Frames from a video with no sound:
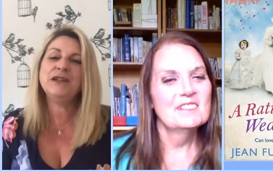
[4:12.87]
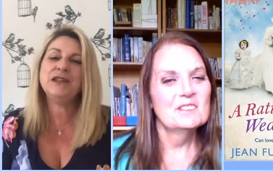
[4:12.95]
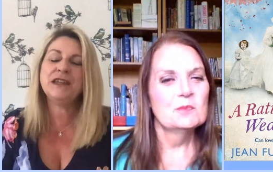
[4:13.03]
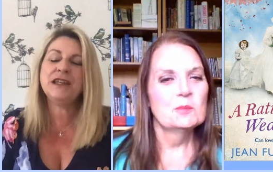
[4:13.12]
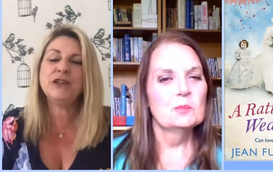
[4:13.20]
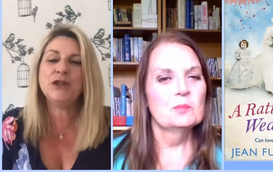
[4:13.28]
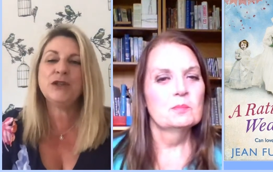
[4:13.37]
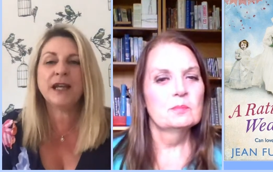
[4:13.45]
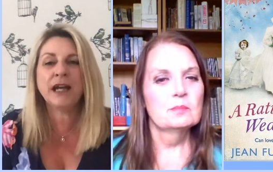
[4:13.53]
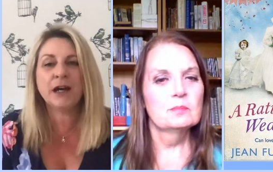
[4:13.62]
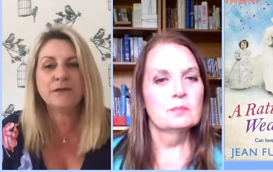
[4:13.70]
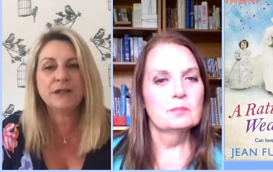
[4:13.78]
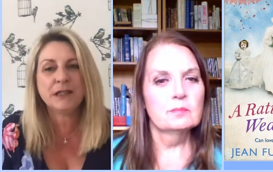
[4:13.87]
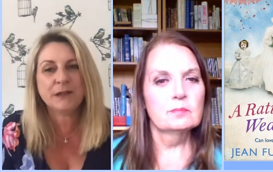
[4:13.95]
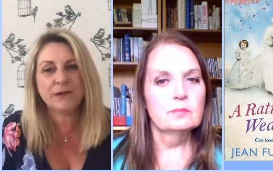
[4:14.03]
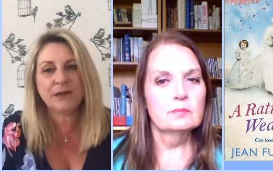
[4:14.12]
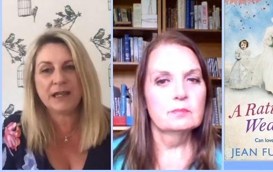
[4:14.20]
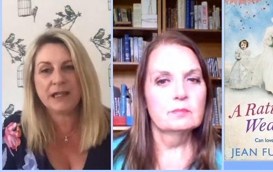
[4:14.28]
Speaker 1: How do they do the
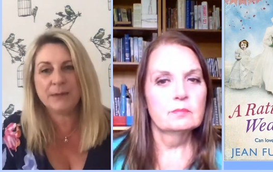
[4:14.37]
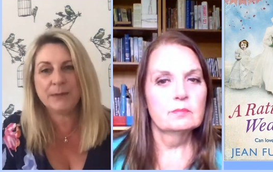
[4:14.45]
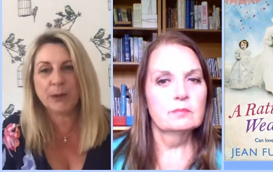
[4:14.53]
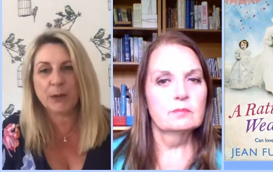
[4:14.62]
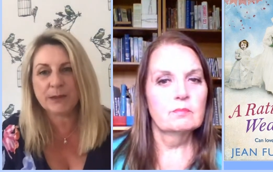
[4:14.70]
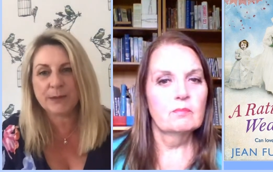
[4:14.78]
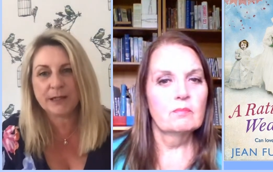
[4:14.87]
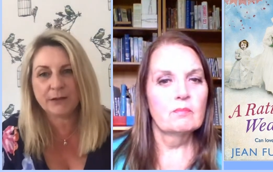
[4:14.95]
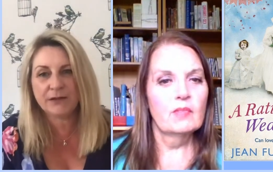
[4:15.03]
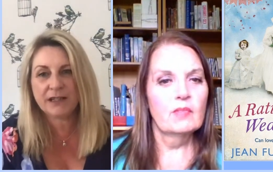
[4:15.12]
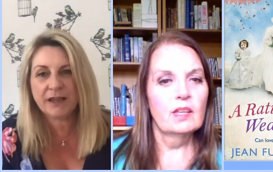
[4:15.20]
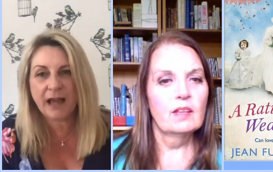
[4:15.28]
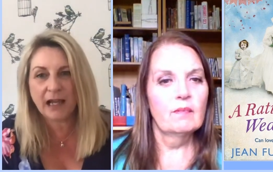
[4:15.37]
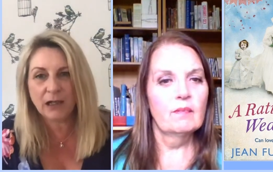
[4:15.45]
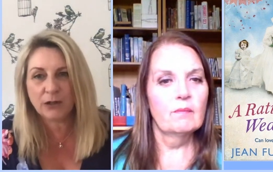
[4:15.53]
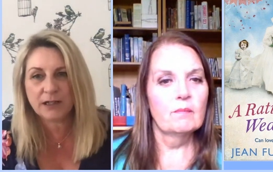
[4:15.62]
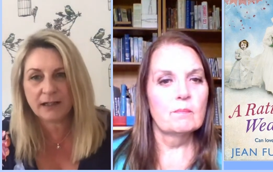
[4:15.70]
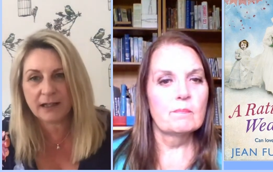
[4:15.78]
covers for these books? Because obviously
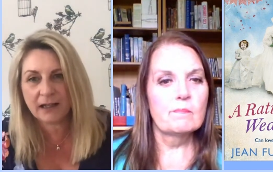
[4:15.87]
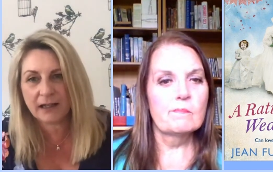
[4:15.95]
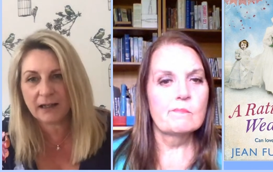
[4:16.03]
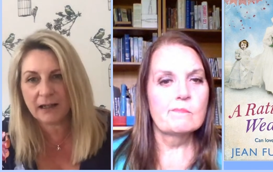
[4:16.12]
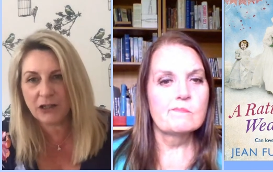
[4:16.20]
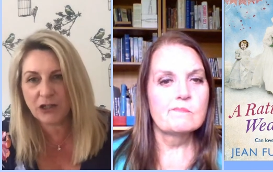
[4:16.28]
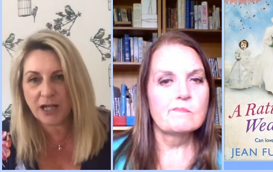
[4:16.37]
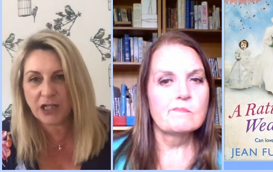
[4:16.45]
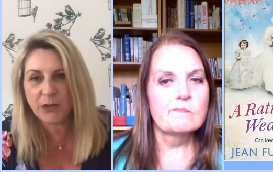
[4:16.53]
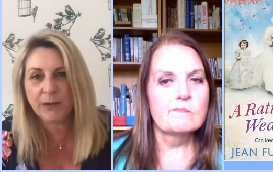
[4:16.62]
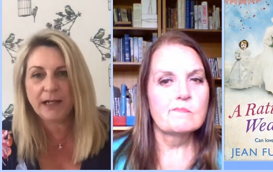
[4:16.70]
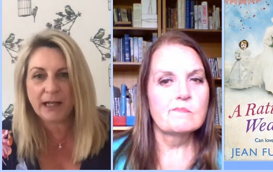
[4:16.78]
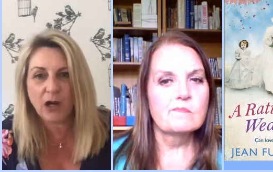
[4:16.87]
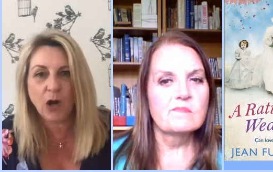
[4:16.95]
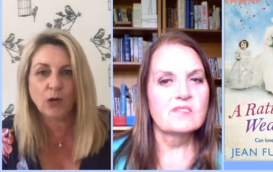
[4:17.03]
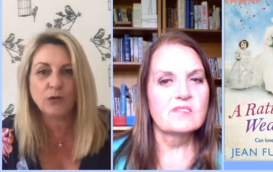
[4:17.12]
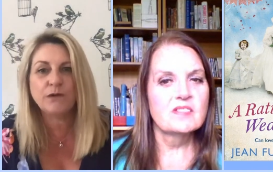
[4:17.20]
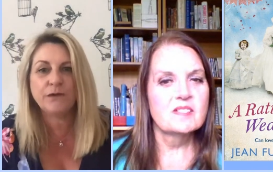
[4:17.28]
that looks like a
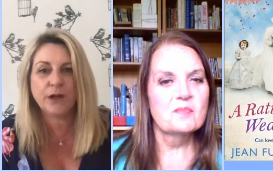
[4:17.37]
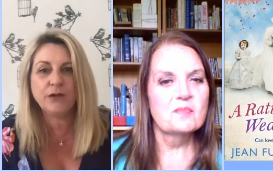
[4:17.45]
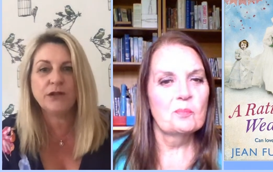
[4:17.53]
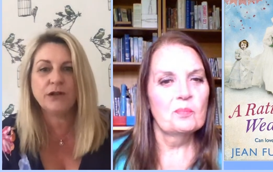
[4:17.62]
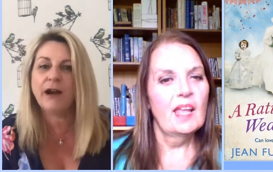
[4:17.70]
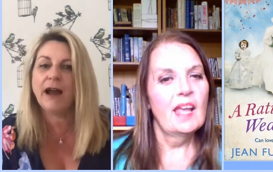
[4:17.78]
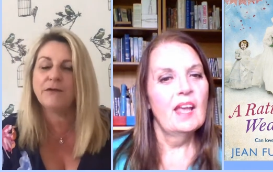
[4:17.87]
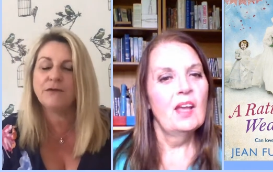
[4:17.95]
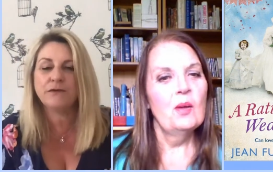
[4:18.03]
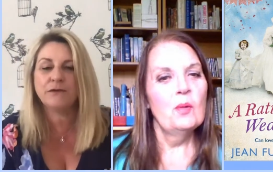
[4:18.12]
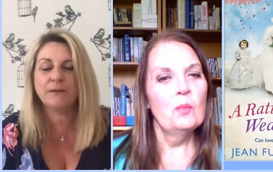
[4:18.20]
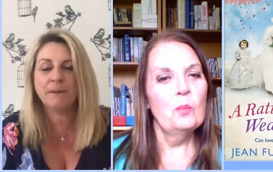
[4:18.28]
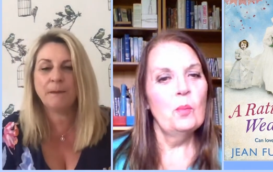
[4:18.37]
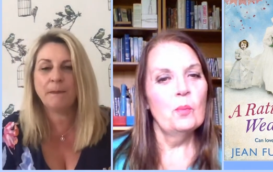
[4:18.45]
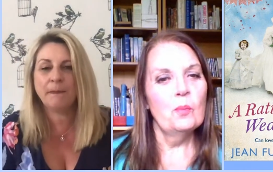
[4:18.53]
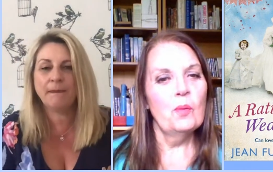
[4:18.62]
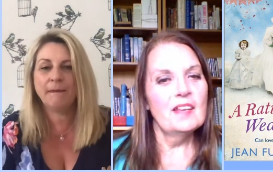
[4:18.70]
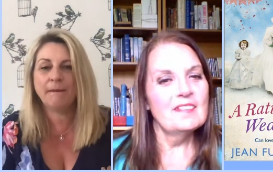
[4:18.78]
genuinely old photograph.
Speaker 2: Well,
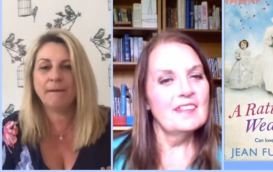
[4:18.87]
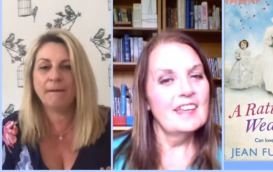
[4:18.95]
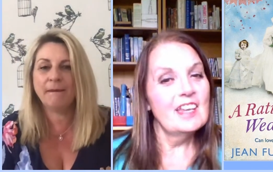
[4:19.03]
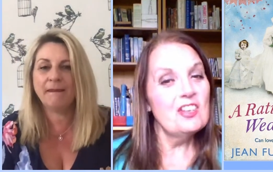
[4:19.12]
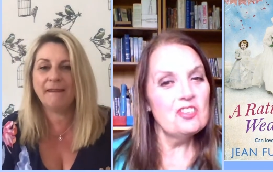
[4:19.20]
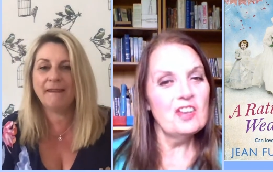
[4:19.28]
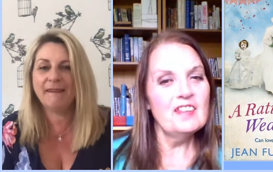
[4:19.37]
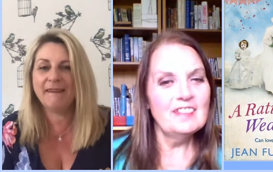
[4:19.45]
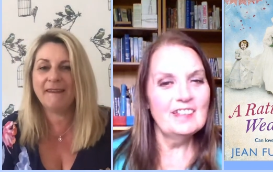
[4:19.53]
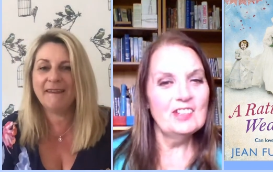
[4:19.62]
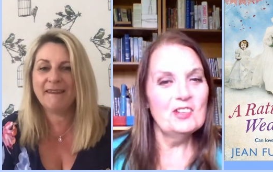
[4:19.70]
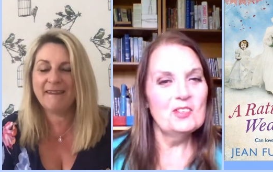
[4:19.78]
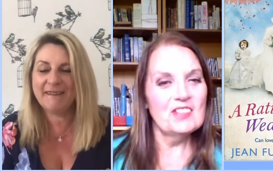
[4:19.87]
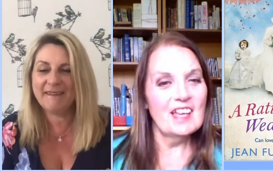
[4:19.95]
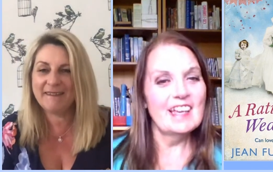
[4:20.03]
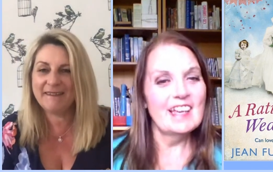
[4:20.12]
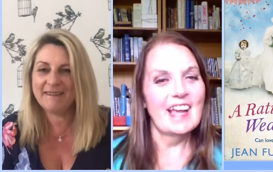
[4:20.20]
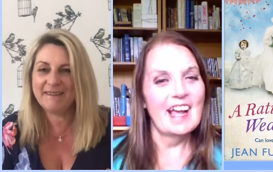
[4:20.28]
well, it's interesting you
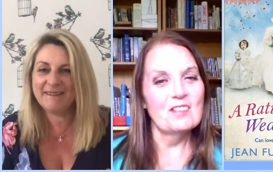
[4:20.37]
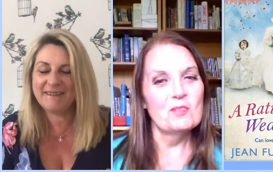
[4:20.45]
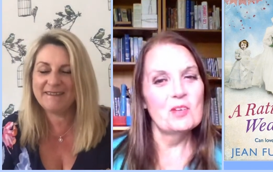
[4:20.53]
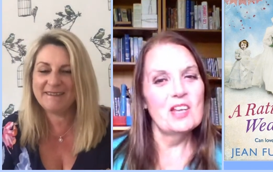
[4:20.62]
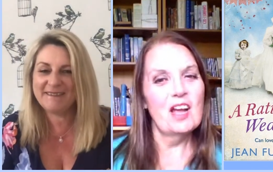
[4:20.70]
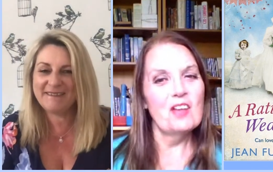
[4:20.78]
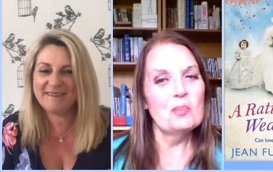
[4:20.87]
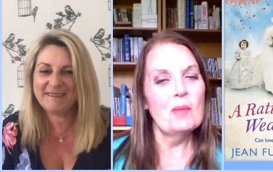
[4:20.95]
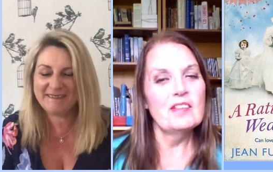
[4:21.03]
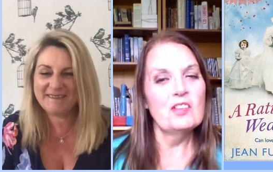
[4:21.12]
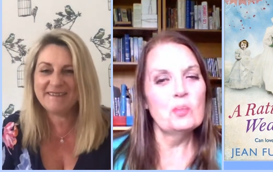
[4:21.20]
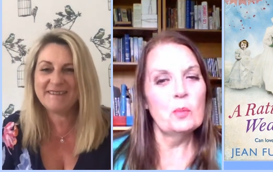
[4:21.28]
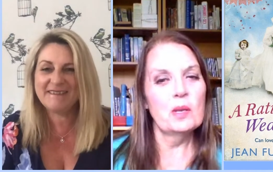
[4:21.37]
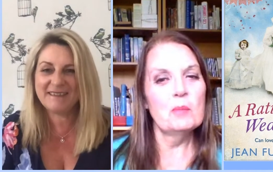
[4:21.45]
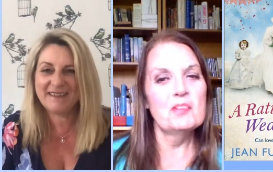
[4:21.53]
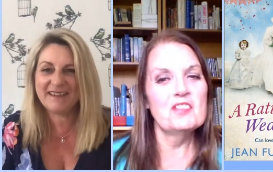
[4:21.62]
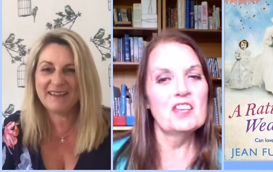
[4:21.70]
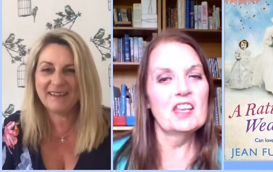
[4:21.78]
say. Uh, we asked about this one in
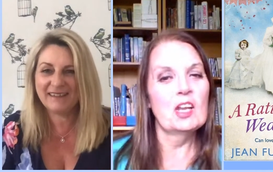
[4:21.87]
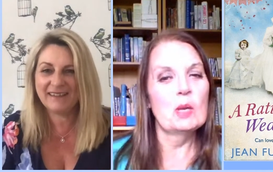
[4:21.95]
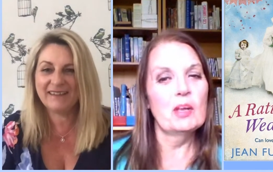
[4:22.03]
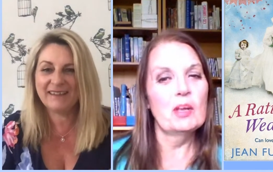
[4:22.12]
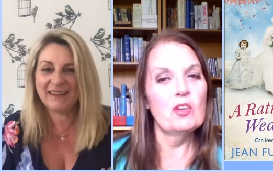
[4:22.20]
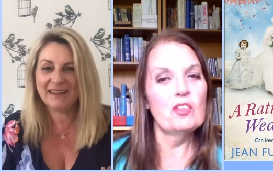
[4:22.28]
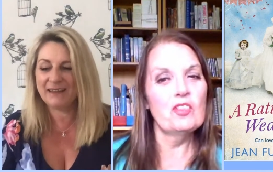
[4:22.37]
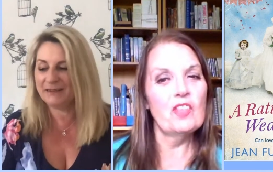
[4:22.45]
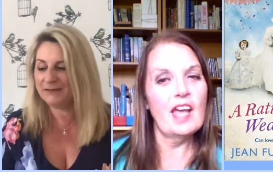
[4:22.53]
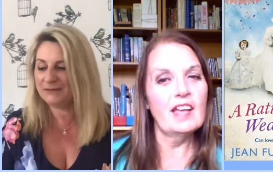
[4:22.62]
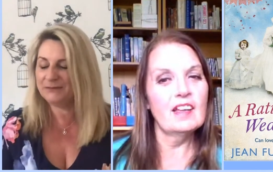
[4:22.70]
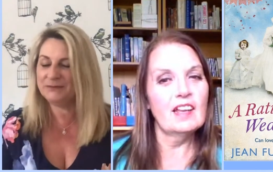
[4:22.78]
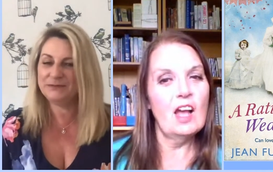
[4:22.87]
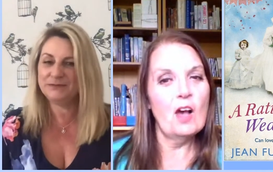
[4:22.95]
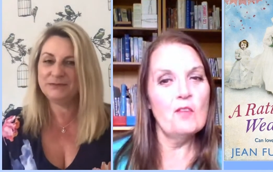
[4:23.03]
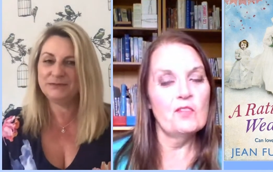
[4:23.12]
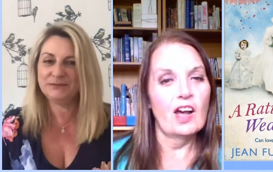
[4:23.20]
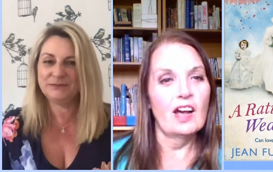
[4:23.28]
particular because that
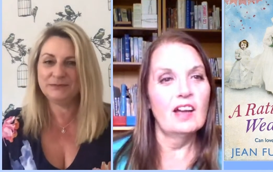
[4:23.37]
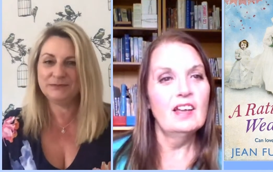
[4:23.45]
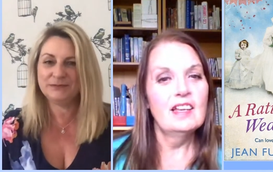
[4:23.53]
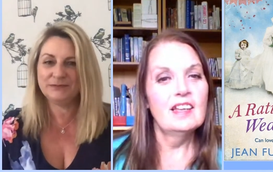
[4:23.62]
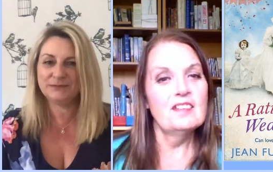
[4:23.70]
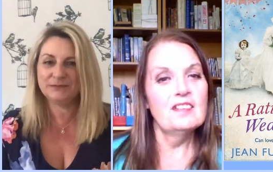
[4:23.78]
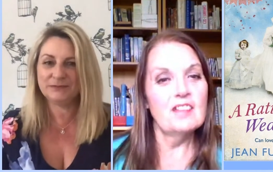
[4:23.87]
cover is